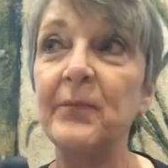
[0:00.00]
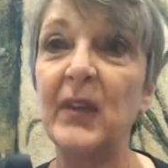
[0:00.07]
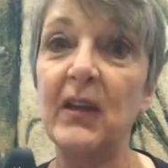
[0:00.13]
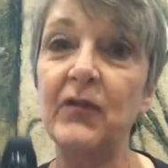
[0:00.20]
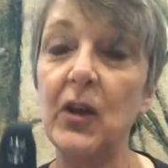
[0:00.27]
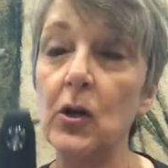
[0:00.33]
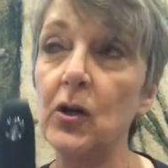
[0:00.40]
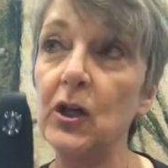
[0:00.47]

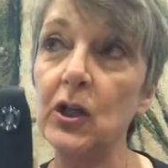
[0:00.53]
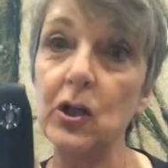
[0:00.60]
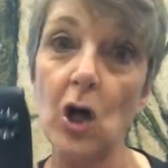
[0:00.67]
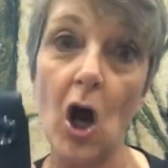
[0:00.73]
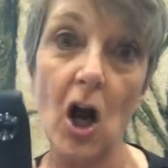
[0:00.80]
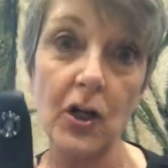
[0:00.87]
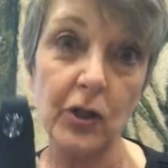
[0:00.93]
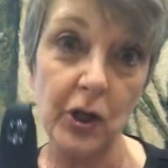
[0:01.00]
if they're going to
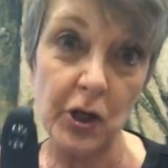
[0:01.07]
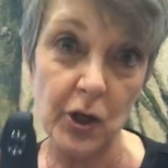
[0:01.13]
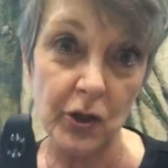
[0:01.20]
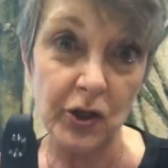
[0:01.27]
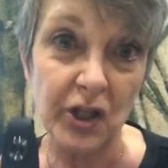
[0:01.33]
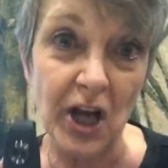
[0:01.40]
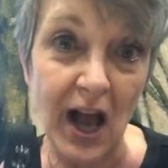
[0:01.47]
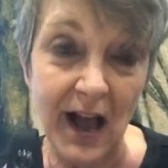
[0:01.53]
talk to your
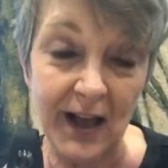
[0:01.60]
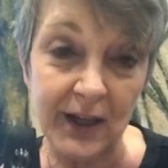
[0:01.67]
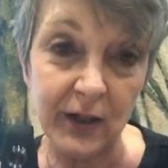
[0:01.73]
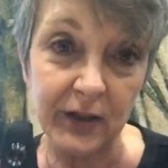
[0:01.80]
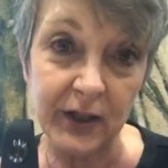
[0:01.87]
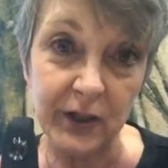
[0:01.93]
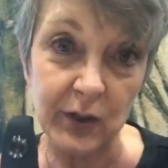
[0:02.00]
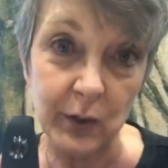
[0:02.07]

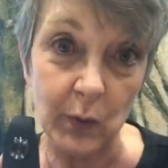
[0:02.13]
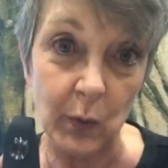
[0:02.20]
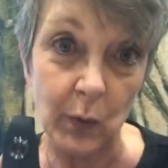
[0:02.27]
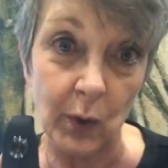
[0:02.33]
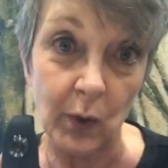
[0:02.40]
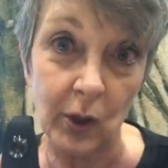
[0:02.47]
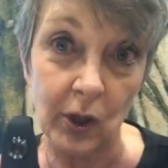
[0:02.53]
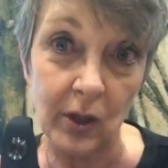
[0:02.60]
child at
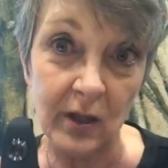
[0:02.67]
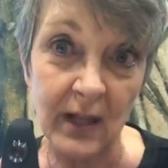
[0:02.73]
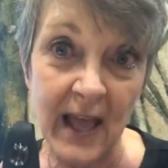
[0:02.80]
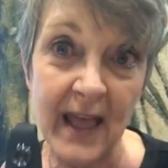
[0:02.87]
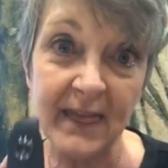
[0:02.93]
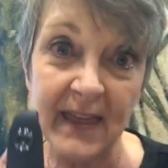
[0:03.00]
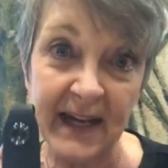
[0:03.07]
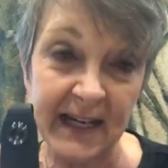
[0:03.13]
school,
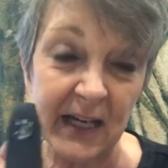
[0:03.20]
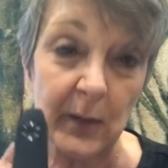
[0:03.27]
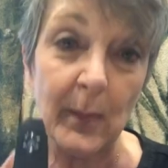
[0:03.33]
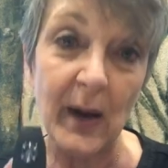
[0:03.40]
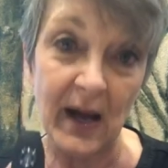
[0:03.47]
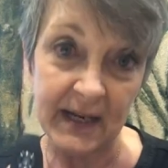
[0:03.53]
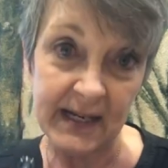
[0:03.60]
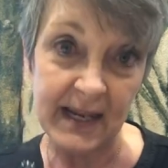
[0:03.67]
they need a
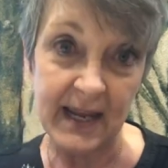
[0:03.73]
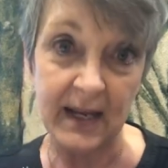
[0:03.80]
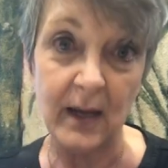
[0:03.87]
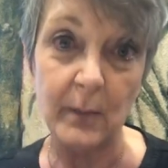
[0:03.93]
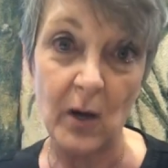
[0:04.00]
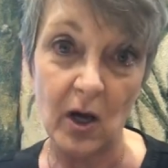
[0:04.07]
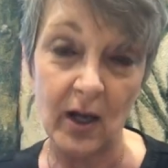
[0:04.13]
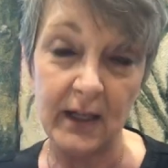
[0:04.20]
body
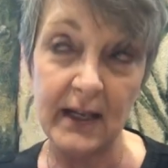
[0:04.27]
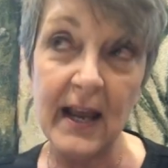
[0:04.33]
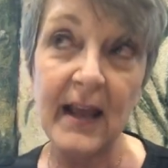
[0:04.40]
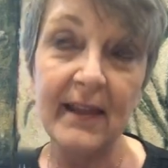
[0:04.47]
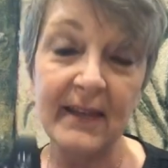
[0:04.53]
cam on.